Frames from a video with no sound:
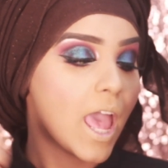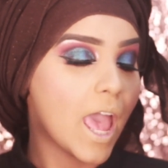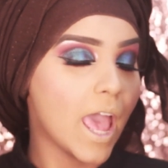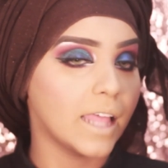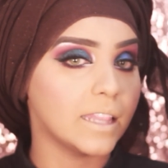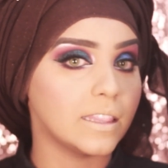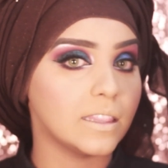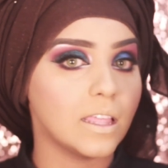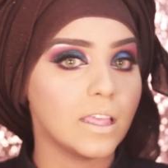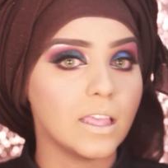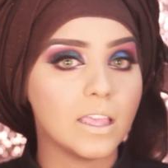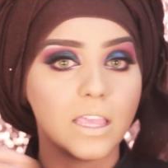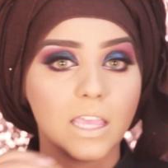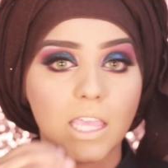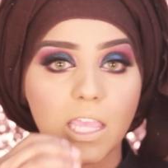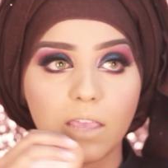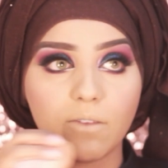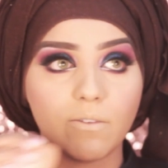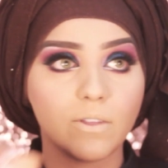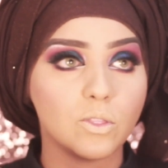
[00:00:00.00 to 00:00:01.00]
and
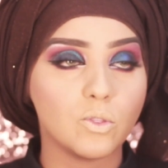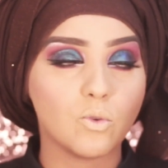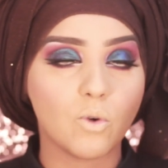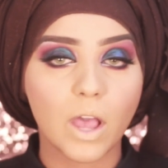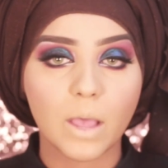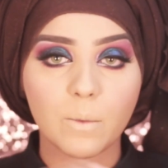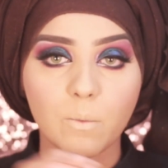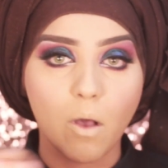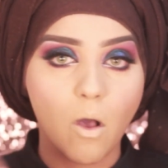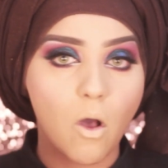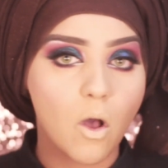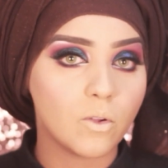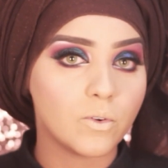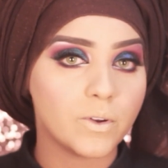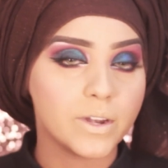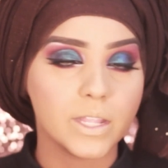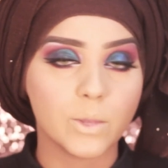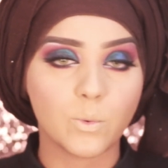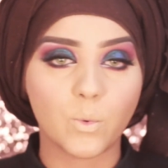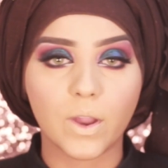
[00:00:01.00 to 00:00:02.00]
even though I'm
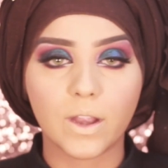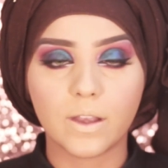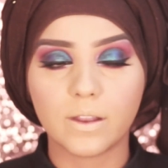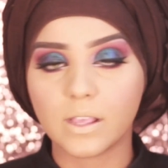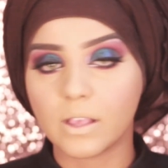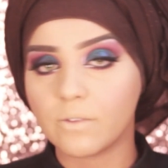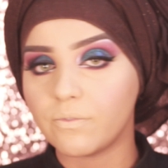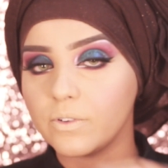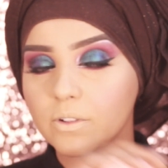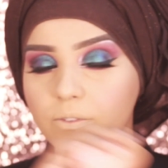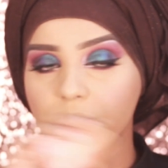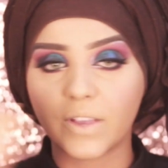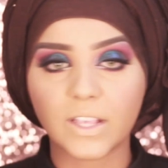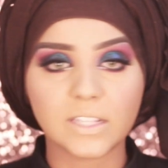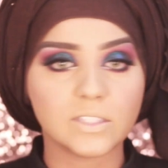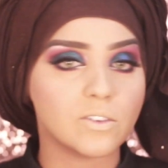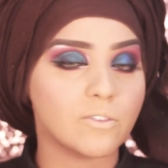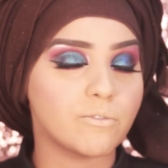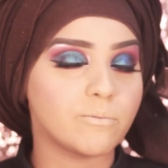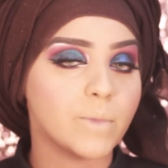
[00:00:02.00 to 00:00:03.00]
already wearing a full
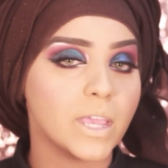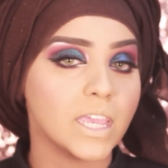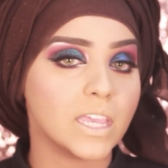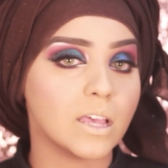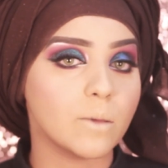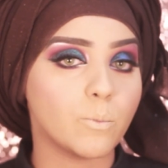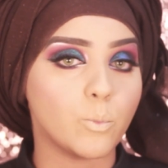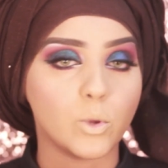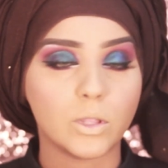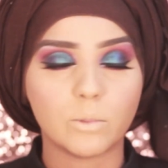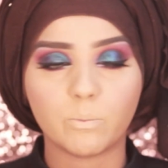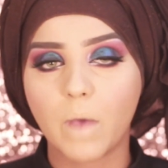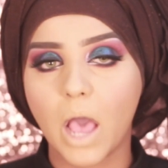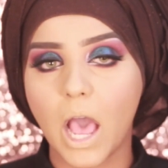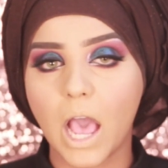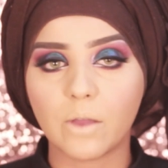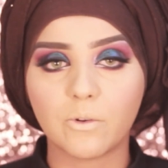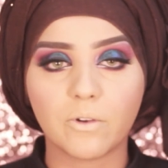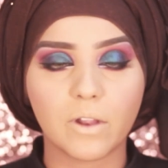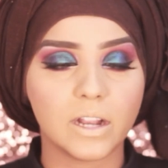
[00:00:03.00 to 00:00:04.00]
face of makeup with
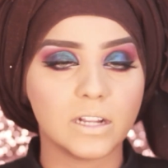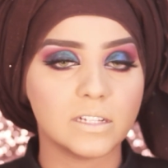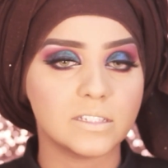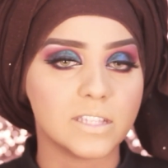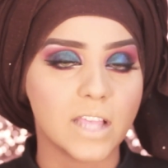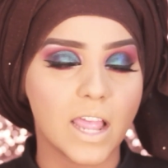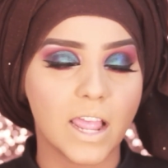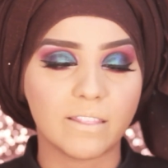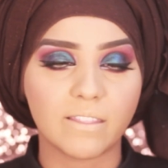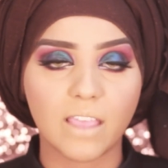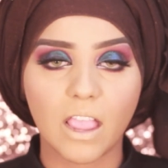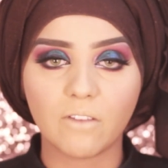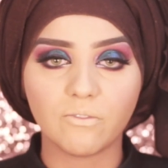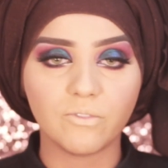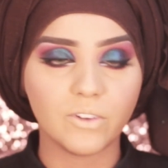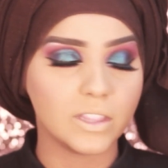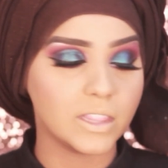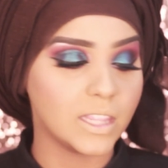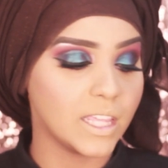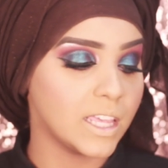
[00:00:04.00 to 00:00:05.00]
powders and
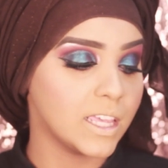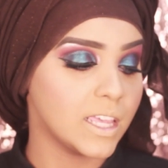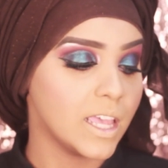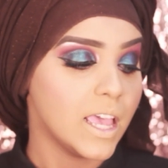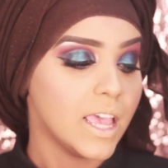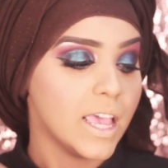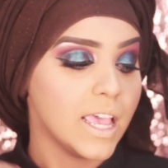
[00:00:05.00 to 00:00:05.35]
everything,